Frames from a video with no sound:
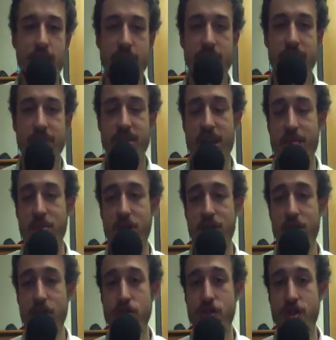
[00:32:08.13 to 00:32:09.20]
type
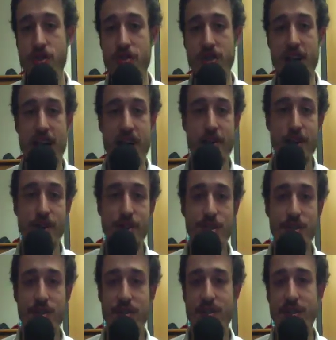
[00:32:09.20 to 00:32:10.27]
Clojure and how it
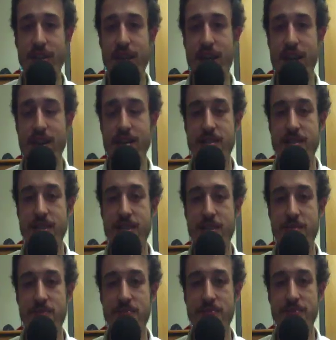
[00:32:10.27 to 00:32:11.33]
isn't, and uh,
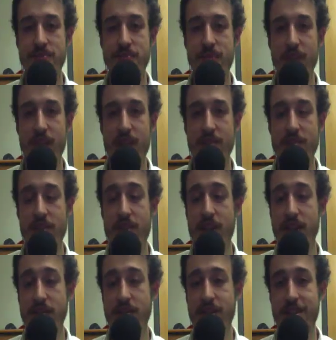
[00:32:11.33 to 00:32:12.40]
and the
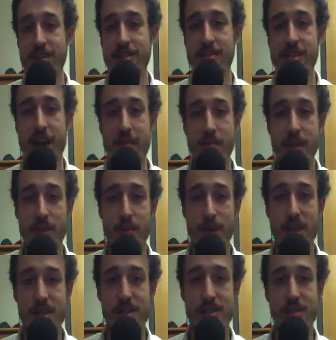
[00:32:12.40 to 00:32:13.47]
things that type Lua
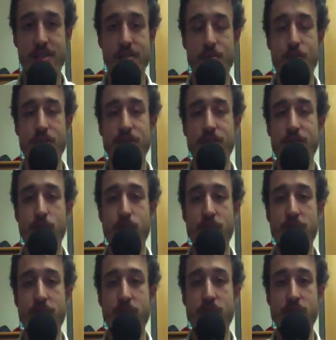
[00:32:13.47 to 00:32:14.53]
wants to do in the
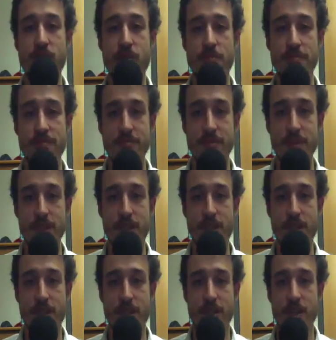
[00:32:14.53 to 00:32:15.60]
future.
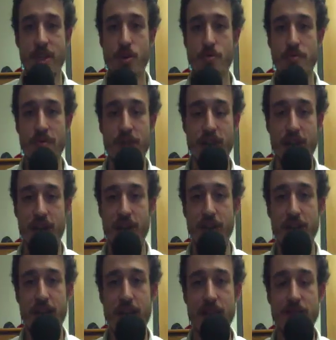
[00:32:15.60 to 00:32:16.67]
Cool. Uh,
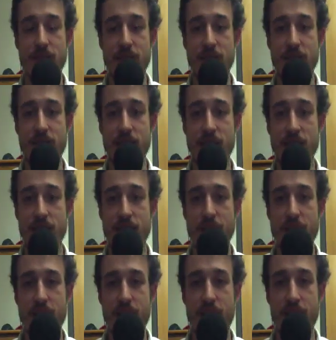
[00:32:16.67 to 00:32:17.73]
thanks for listening,
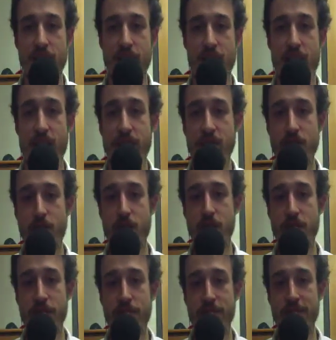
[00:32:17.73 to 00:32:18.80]
and have a good one.